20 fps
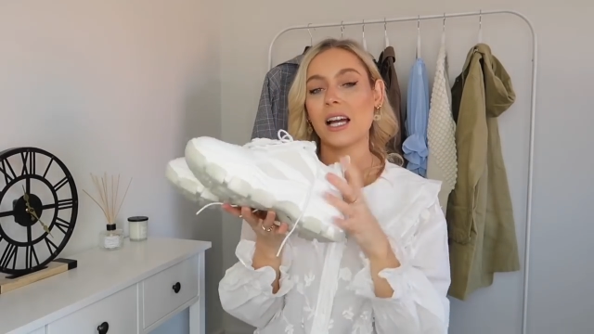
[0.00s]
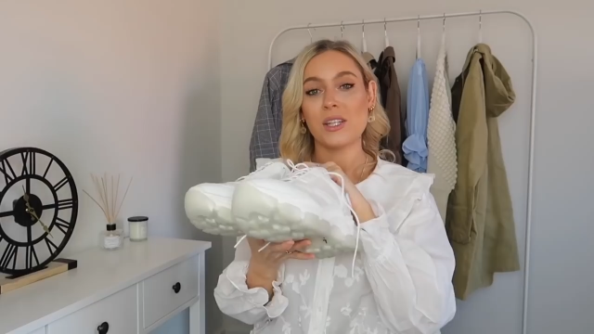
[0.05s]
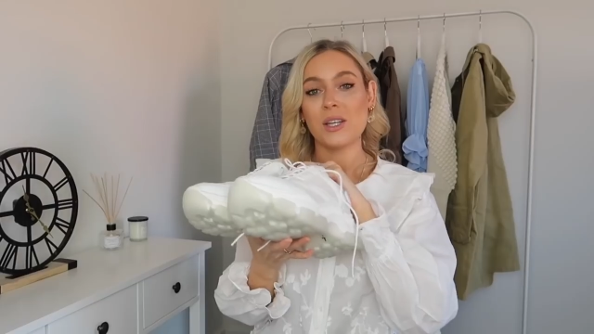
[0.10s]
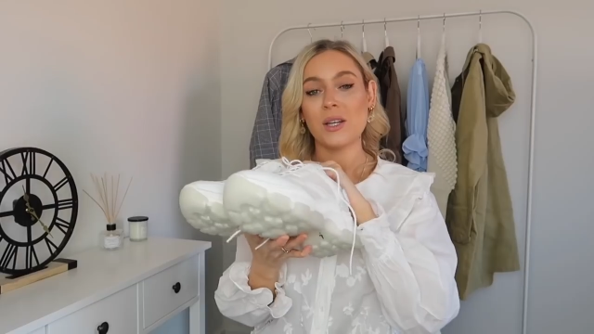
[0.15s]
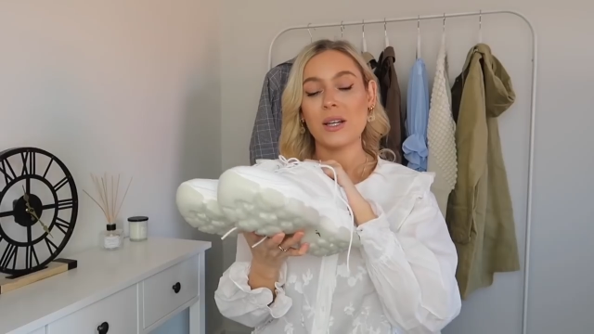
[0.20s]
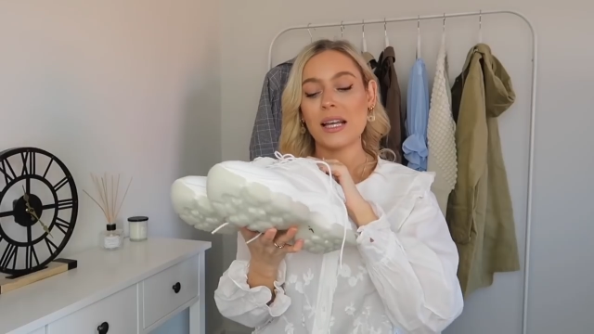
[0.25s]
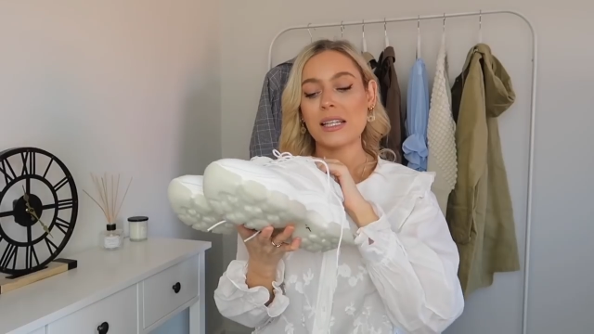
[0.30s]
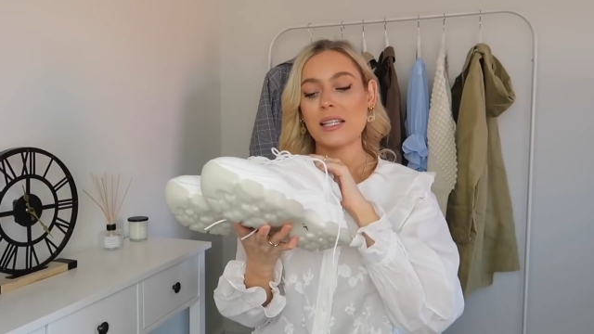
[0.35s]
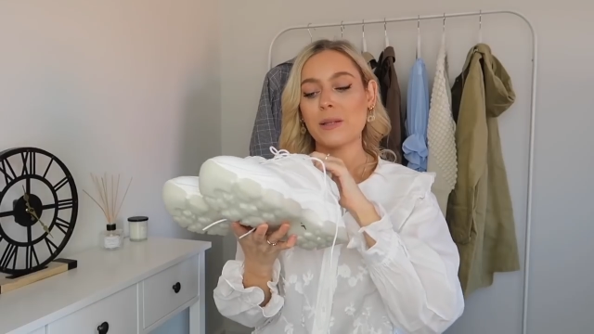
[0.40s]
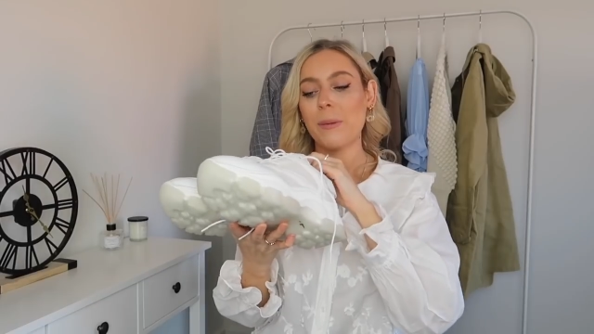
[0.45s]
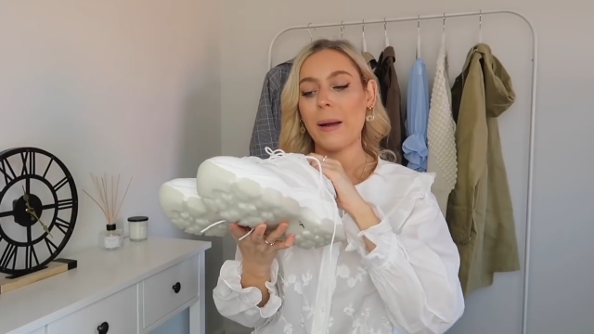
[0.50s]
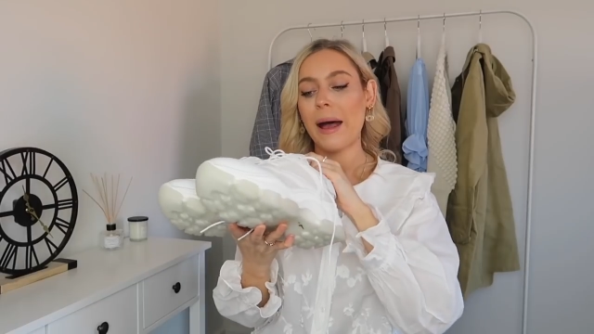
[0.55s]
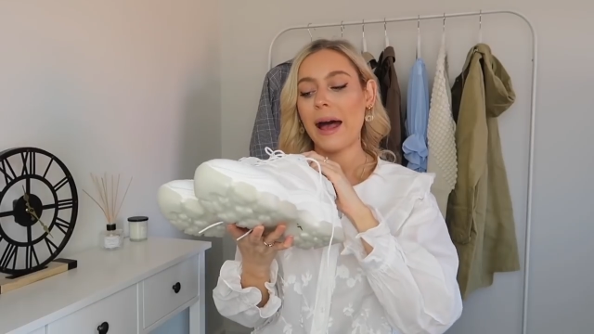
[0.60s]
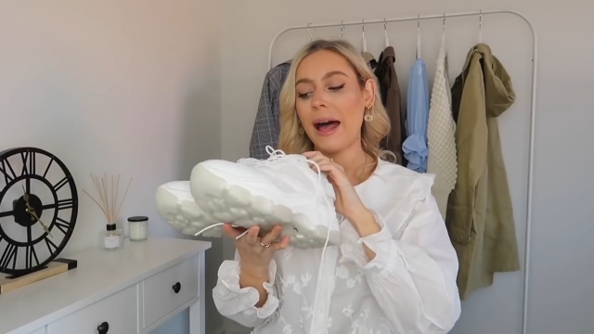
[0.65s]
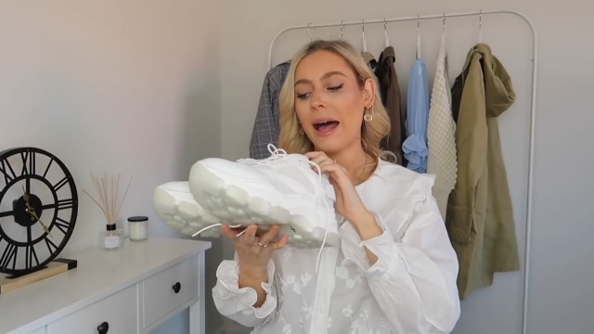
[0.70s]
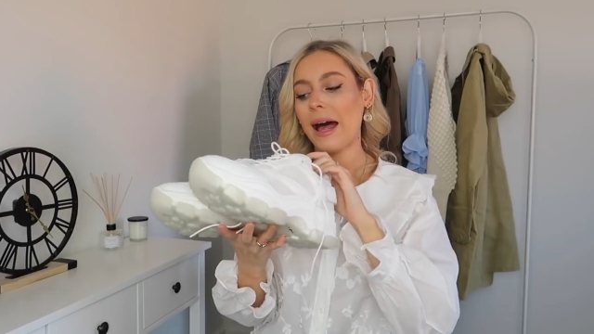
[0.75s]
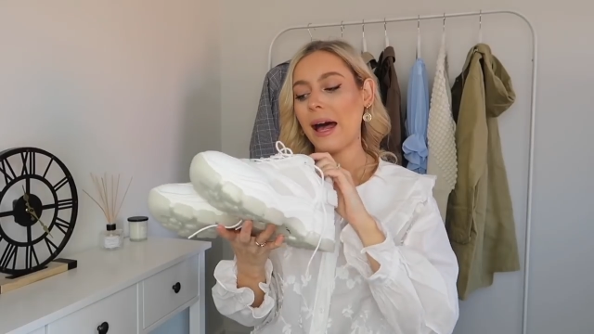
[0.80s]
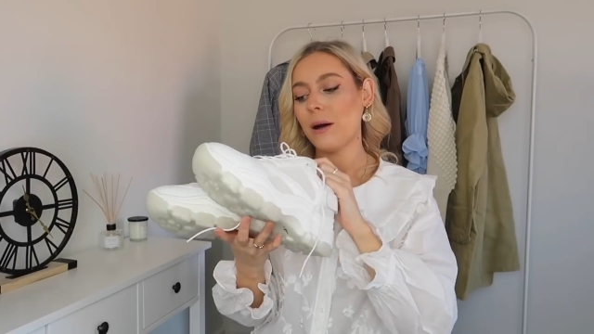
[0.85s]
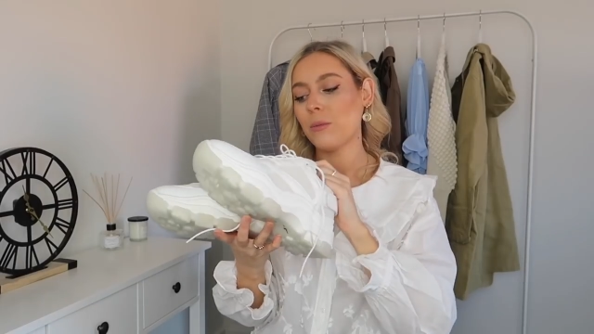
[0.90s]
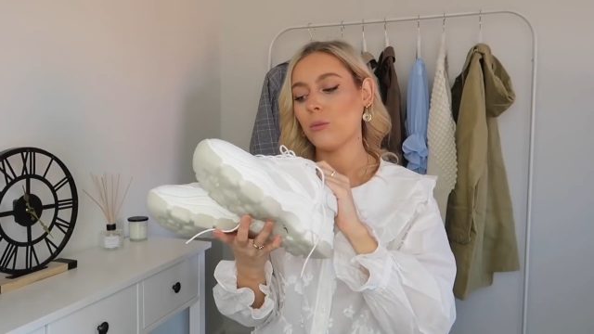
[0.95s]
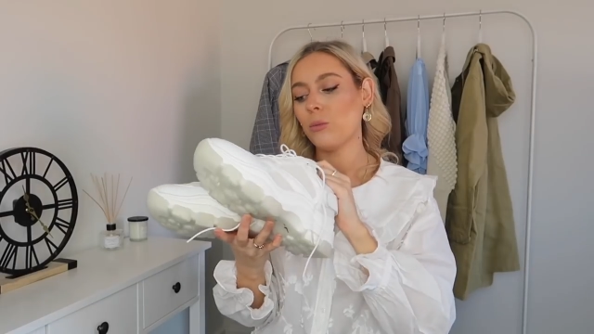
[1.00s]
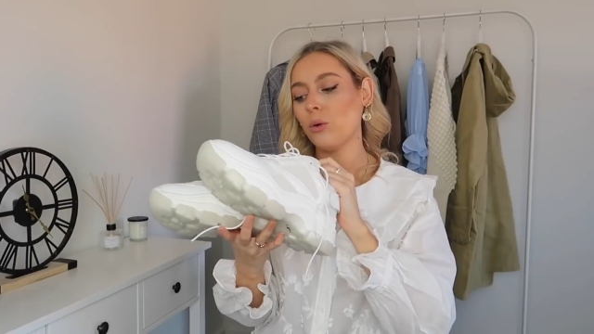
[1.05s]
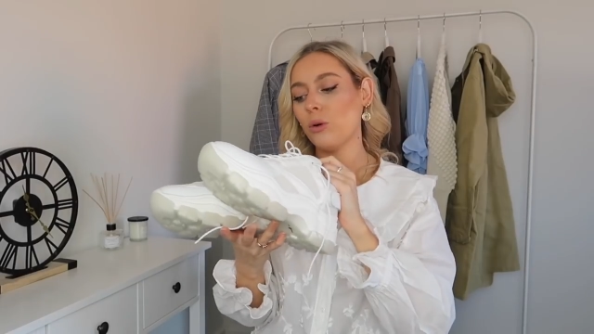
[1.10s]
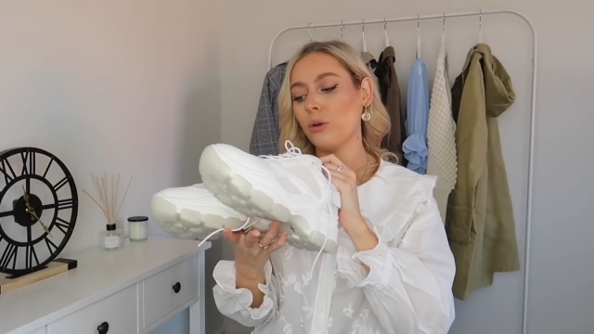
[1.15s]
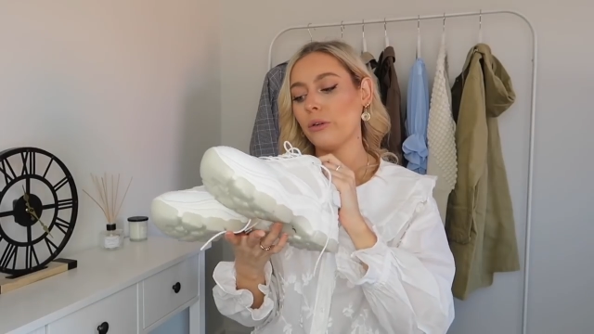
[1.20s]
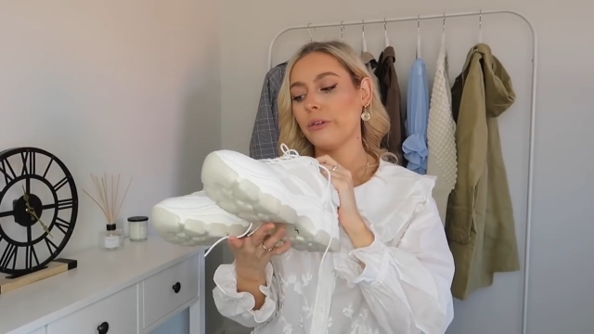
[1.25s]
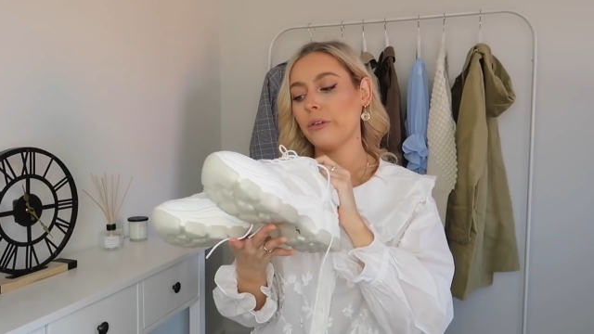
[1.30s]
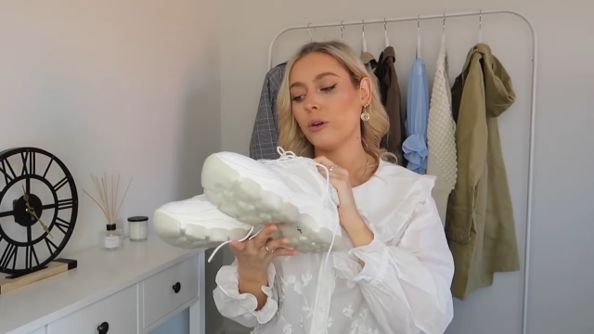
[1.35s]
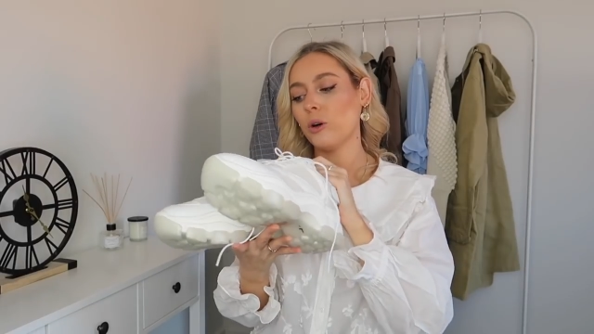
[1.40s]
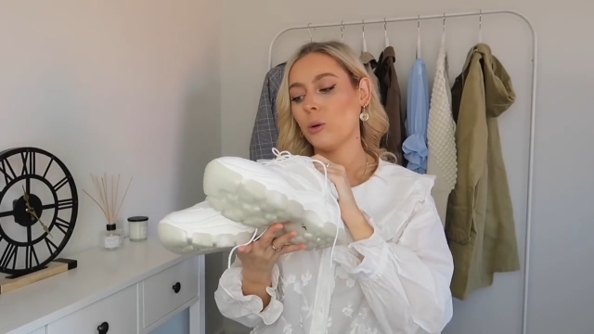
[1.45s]
I do like to pair
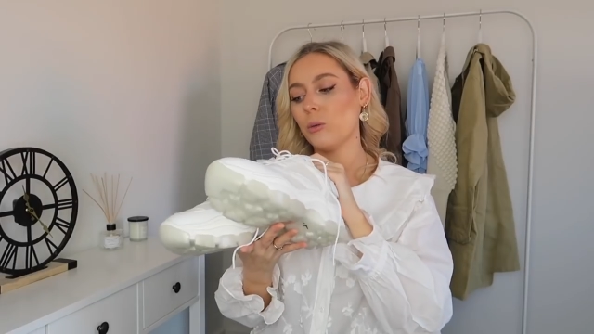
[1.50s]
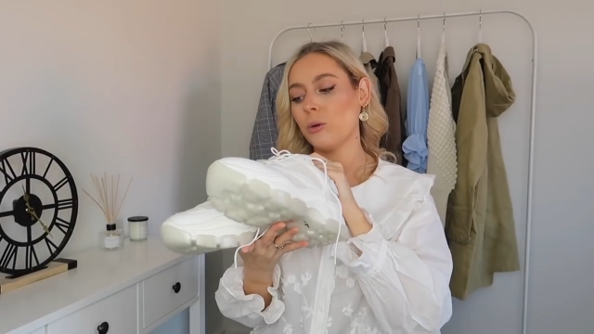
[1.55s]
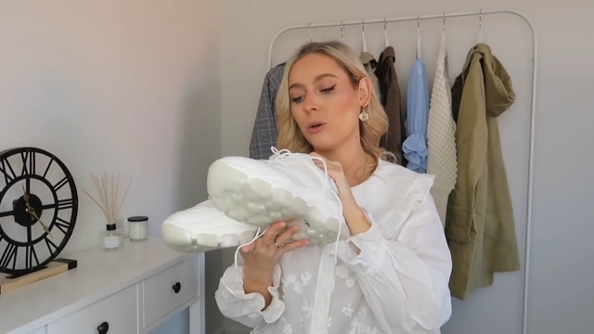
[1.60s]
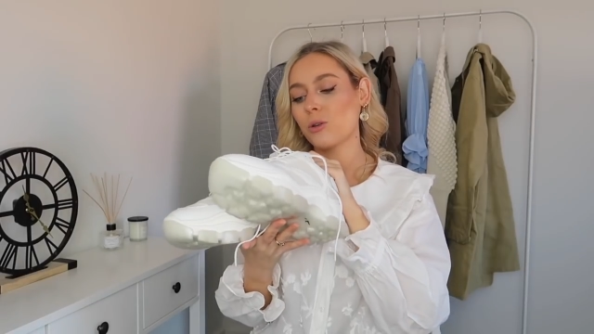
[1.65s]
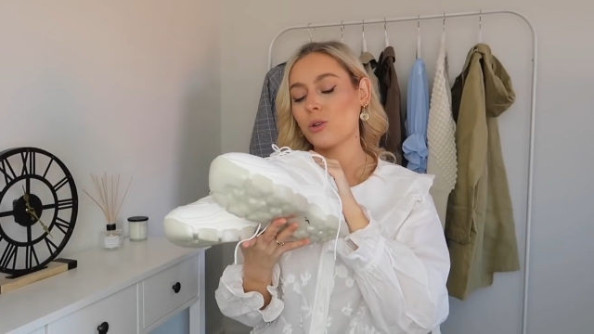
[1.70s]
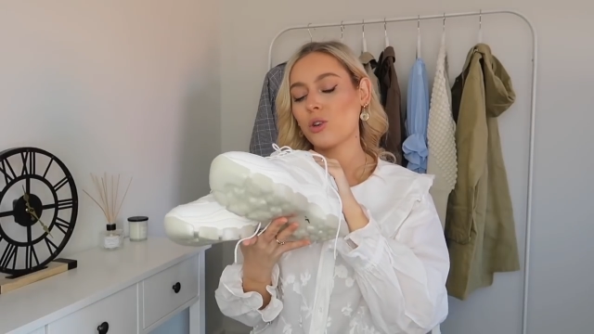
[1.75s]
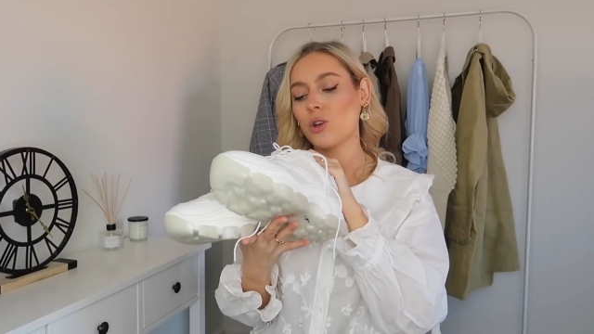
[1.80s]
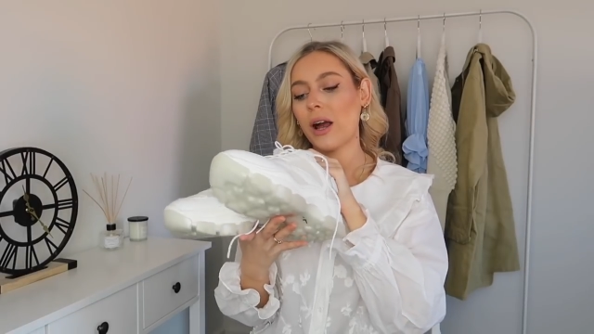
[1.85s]
more formal